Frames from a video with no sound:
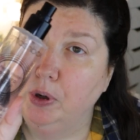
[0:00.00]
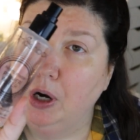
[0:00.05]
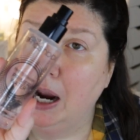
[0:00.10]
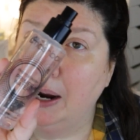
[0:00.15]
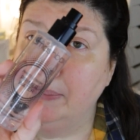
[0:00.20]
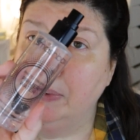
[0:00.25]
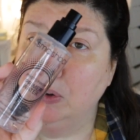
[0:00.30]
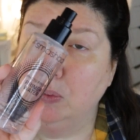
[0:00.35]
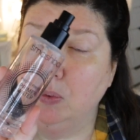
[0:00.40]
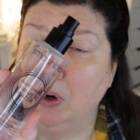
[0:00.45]

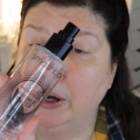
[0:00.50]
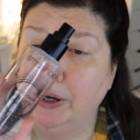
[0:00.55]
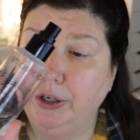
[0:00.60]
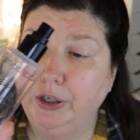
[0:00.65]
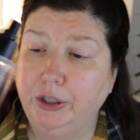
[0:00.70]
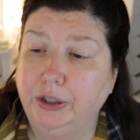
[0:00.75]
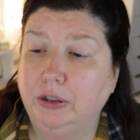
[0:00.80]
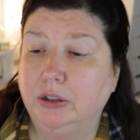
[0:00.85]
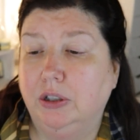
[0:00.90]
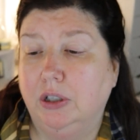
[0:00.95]
Primer
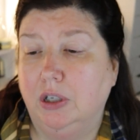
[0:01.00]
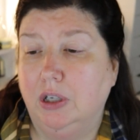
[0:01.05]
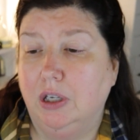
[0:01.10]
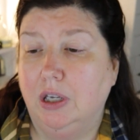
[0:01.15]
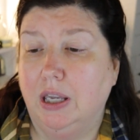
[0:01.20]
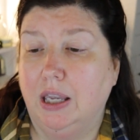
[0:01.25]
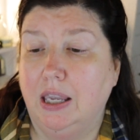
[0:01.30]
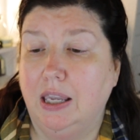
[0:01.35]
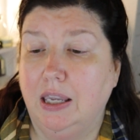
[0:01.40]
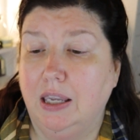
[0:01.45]
Water.
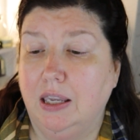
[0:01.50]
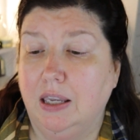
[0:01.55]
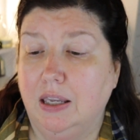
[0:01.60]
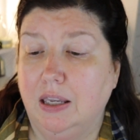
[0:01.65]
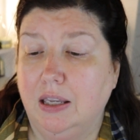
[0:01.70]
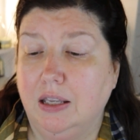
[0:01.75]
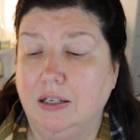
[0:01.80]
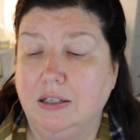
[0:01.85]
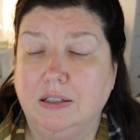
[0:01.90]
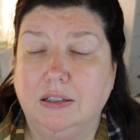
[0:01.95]

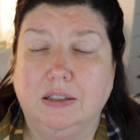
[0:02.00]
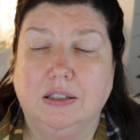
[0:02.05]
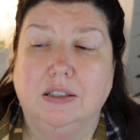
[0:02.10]
And